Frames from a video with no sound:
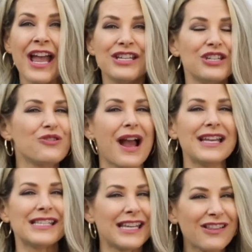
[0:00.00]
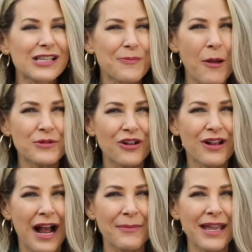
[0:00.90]
Did you guys see this
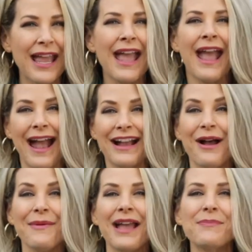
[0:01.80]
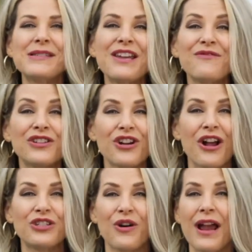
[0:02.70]
bombshell coming? And coming up, Steve and
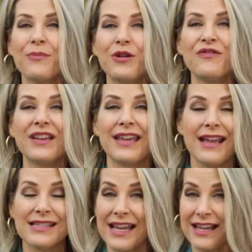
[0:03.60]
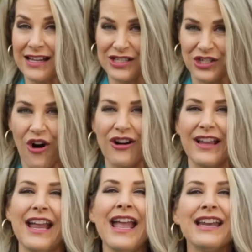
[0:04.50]
Shawn try and prove the case against
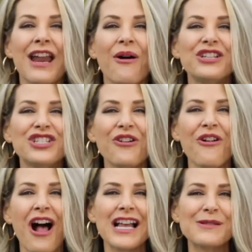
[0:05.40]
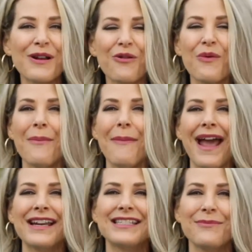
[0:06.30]
Charlie. Now, in General Hospital, when a
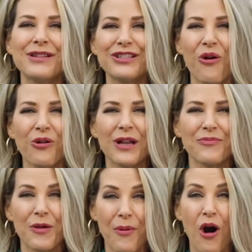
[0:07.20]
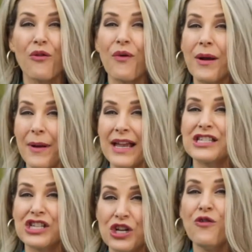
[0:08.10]
man attempted to hold up the bar run by
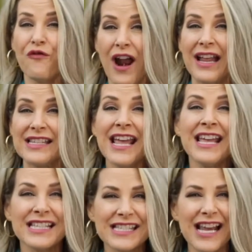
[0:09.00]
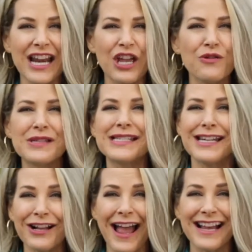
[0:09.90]
his new friends, Sonny, who
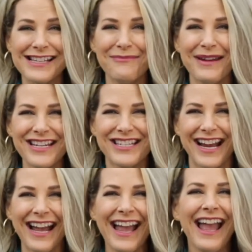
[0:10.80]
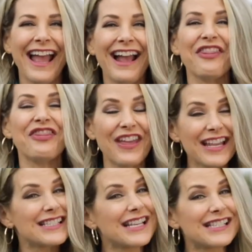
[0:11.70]
still has amnesia and
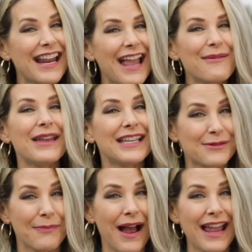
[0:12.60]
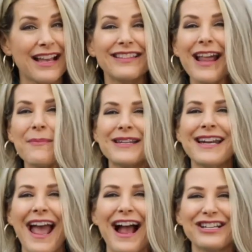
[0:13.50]
thinks his name is Mike, leapt
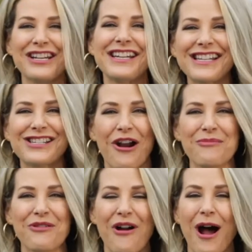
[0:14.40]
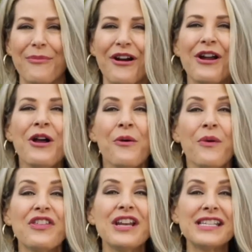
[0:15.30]
into action and disarmed the robber.
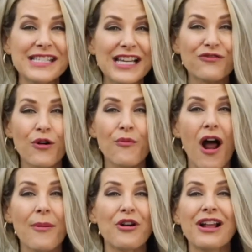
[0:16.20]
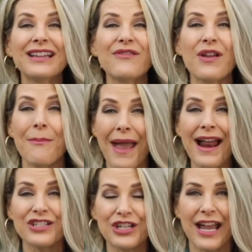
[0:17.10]
With an assist from Robert, Olivia
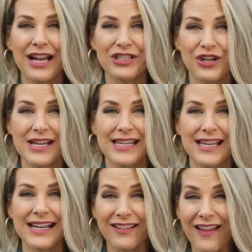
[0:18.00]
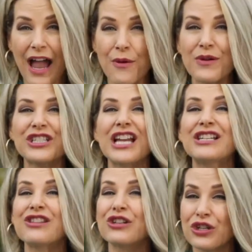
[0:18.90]
managed to catch Tracy in a lie, which
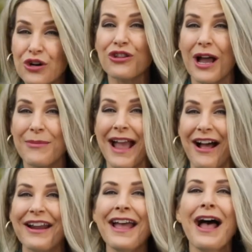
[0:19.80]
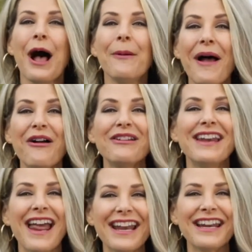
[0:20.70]
led to the truth coming out about
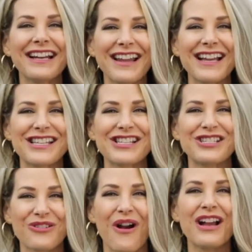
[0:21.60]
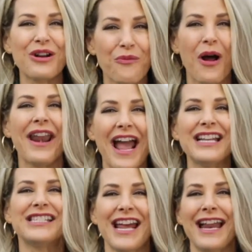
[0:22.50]
Ned and Alexa's drunken
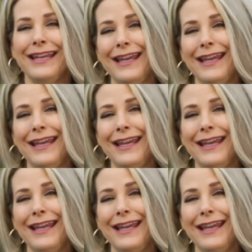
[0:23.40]
one-night stand.